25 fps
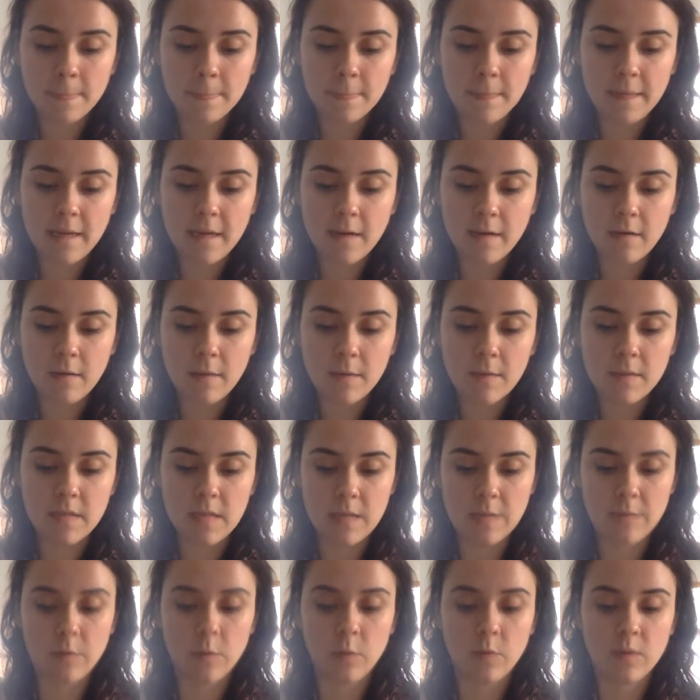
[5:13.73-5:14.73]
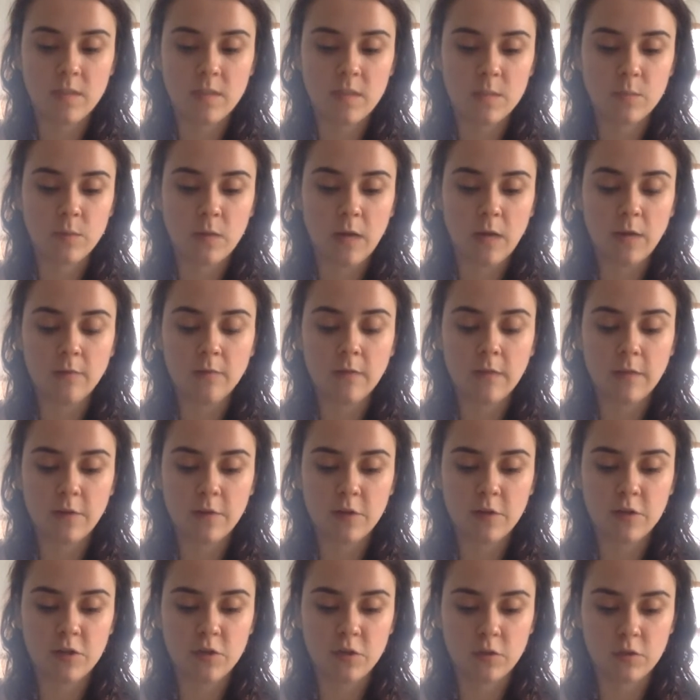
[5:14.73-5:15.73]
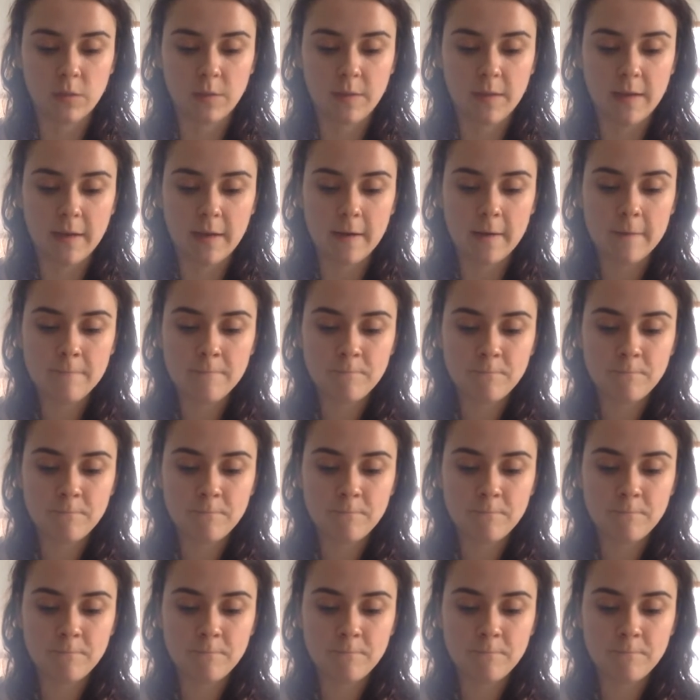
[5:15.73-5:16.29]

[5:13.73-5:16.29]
Laid out on the table was his brown leather shoulder bag,